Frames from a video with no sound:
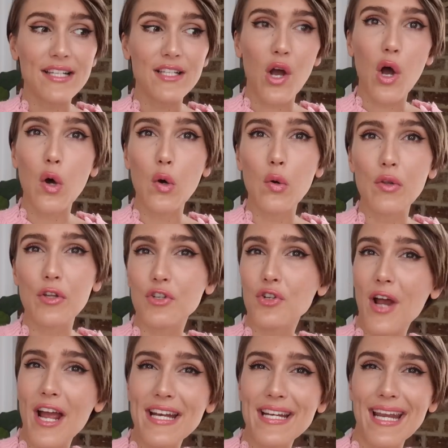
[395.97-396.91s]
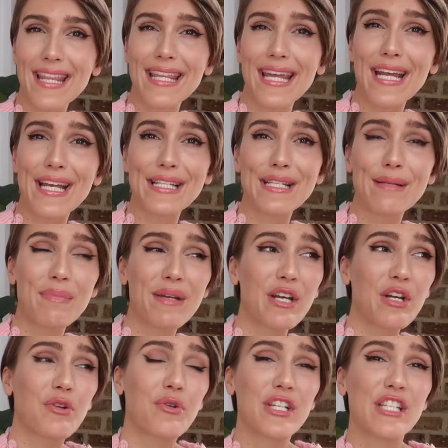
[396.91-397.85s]
As a whole, the trend I think is a
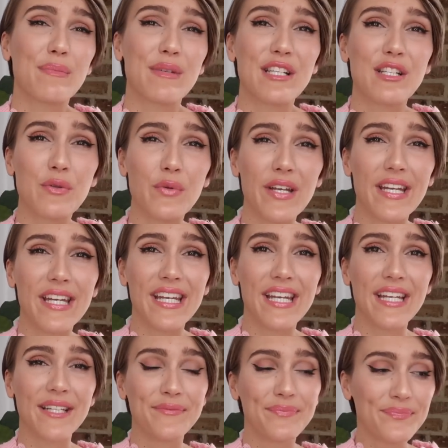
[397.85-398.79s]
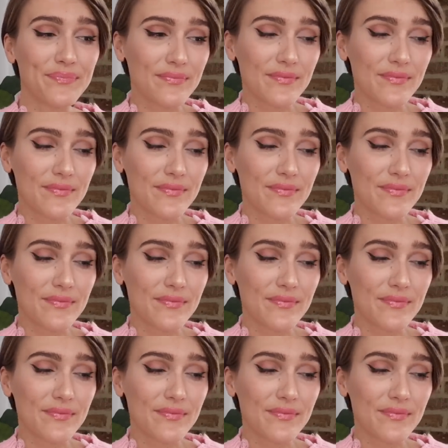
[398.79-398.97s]
bit crispy, squeaky.